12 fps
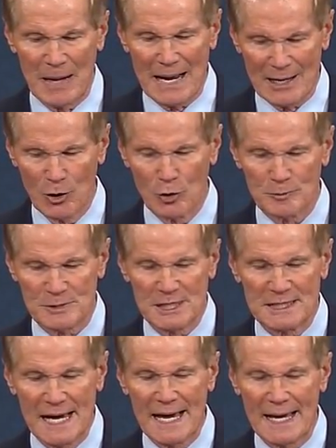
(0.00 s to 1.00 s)
My
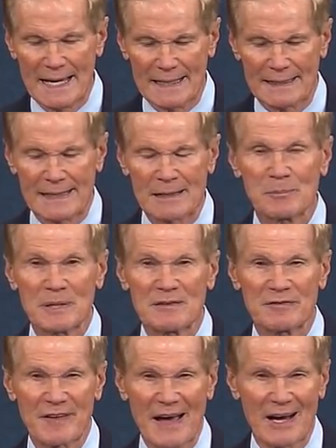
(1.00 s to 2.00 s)
hope today
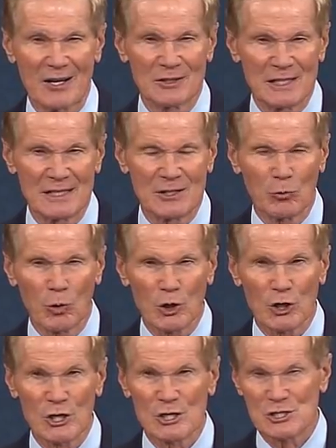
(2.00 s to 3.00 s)
can be found in the
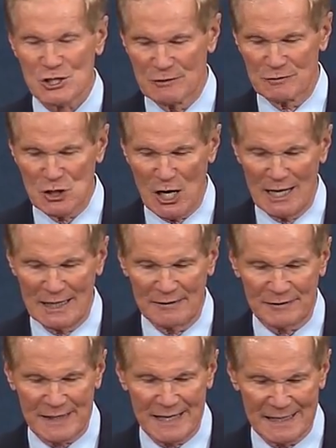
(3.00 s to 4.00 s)
words of
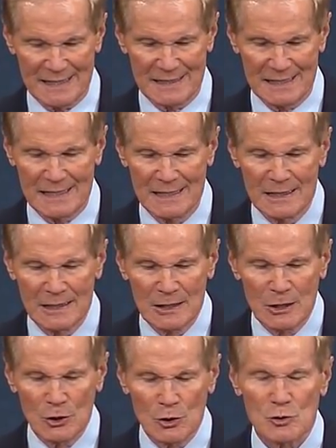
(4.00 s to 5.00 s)
John F. Kennedy,
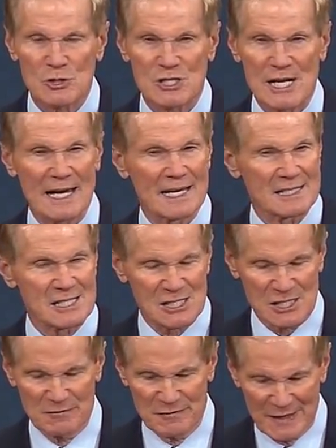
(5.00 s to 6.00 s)
who
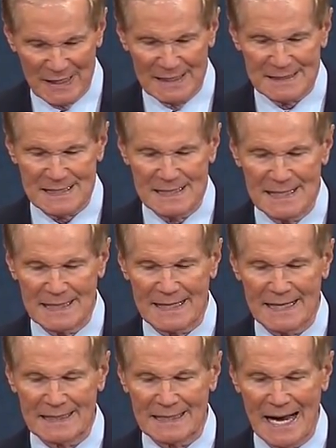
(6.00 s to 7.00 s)
said,
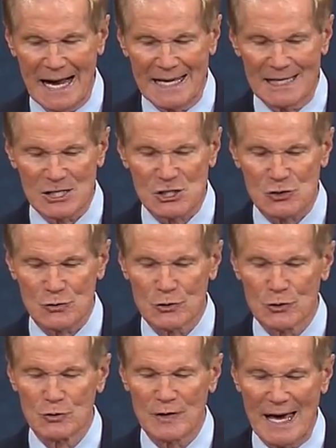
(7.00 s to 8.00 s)
"Civility can guide us
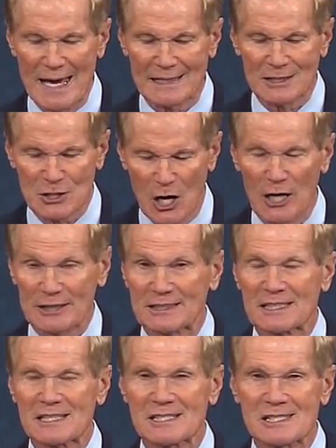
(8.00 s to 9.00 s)
through that
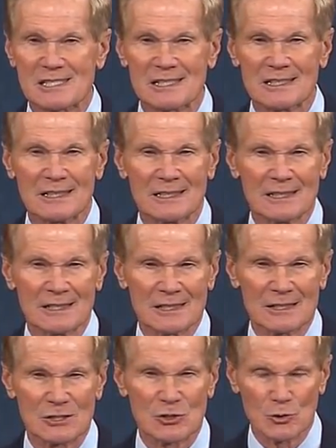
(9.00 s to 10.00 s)
darkness
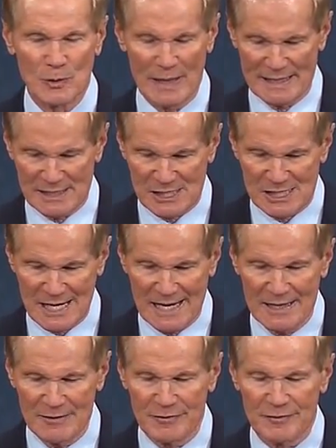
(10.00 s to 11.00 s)
to a
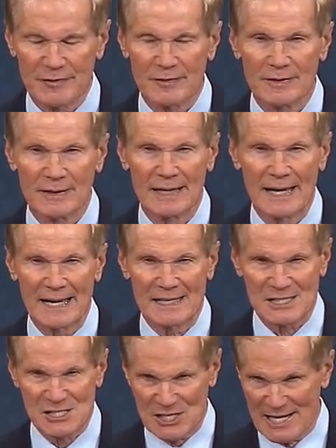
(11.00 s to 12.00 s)
safe
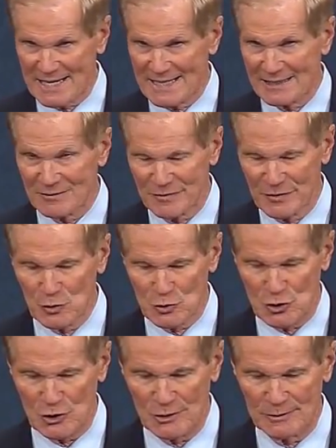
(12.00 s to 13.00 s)
and sane
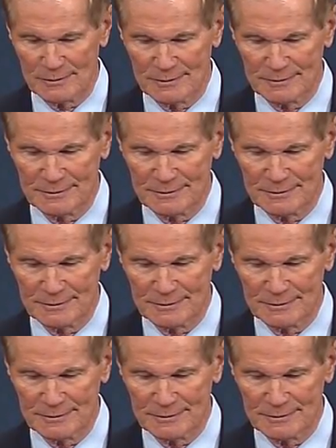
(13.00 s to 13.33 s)
future."